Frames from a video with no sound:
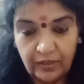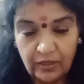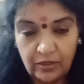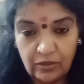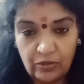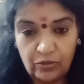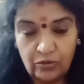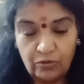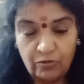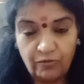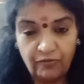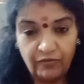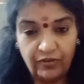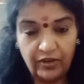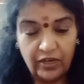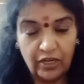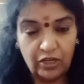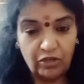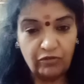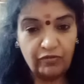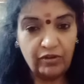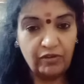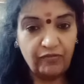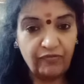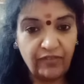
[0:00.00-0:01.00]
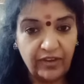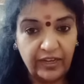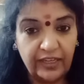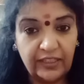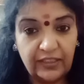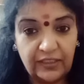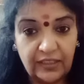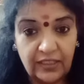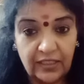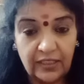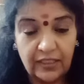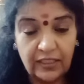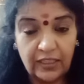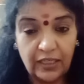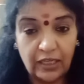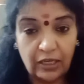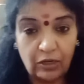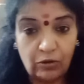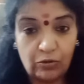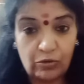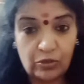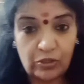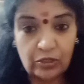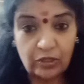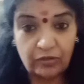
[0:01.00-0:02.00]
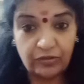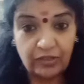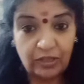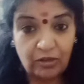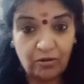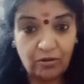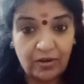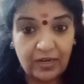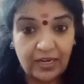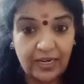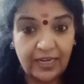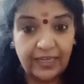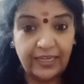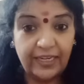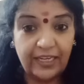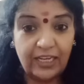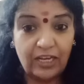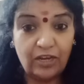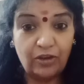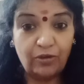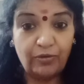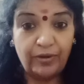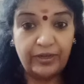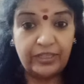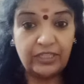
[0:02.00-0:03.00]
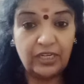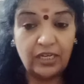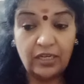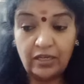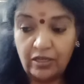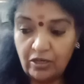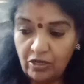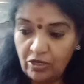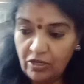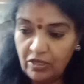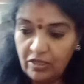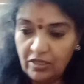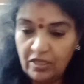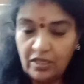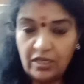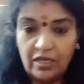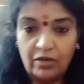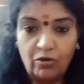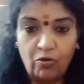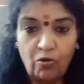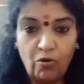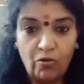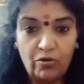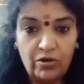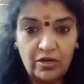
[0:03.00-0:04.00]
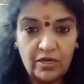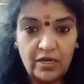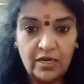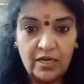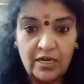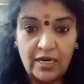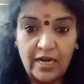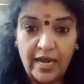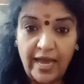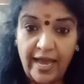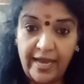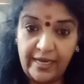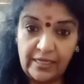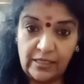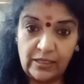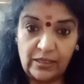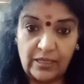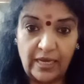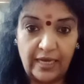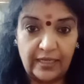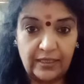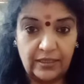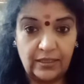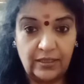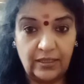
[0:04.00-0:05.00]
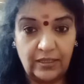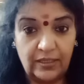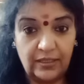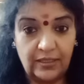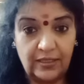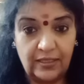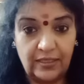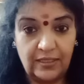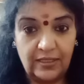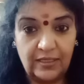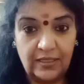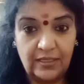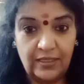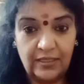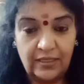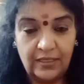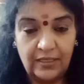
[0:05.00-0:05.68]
So where you will find the roots of the quadratic equation? On x-axis.